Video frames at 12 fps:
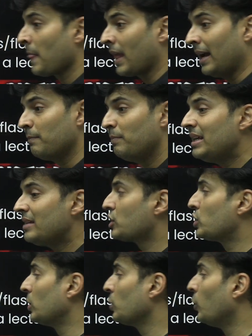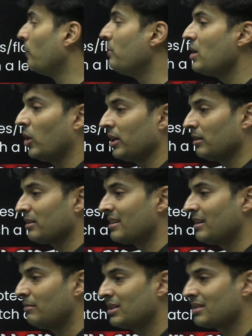And please don't go beyond the
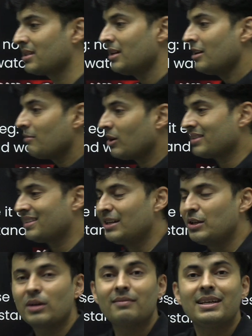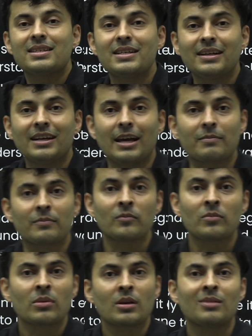syllabus, because then you are wasting time.
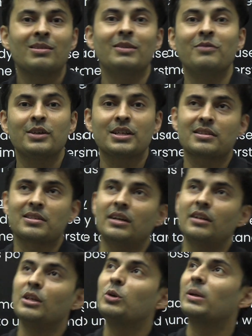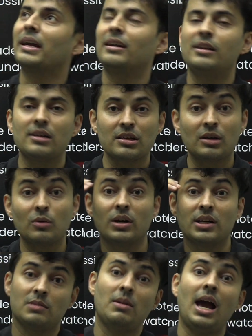In physics, suddenly you will get interested,
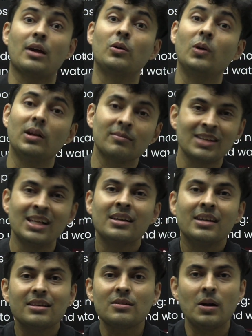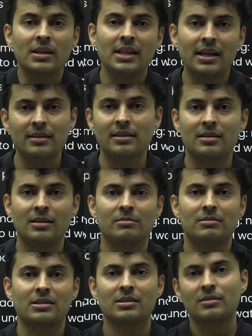what is a black hole? It's not there in the
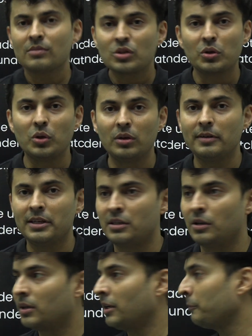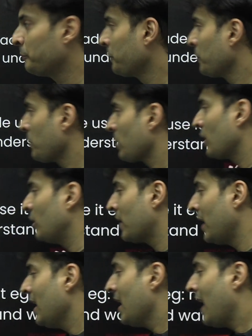syllabus. So don't waste your time.
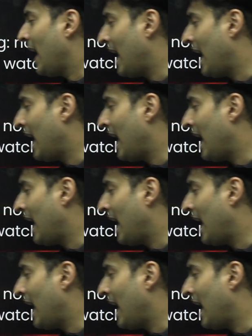Okay.